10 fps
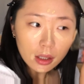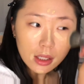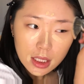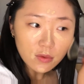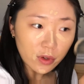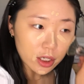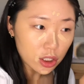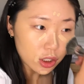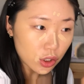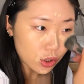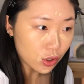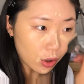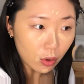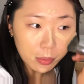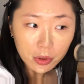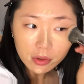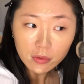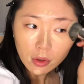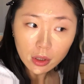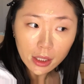This finish is so
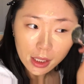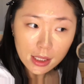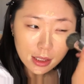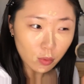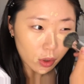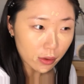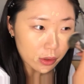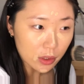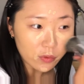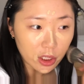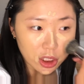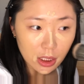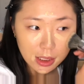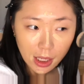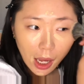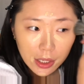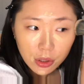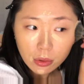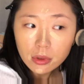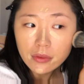beautiful. Like, it's one of those finishes that I
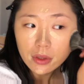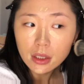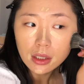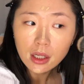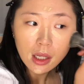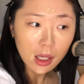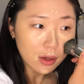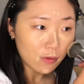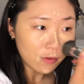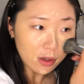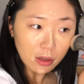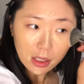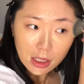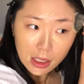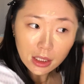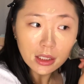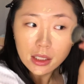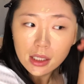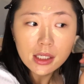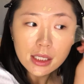don't even feel the need
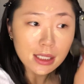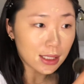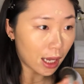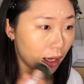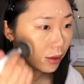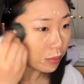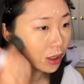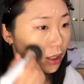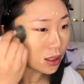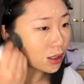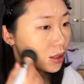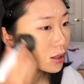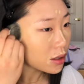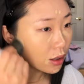to set because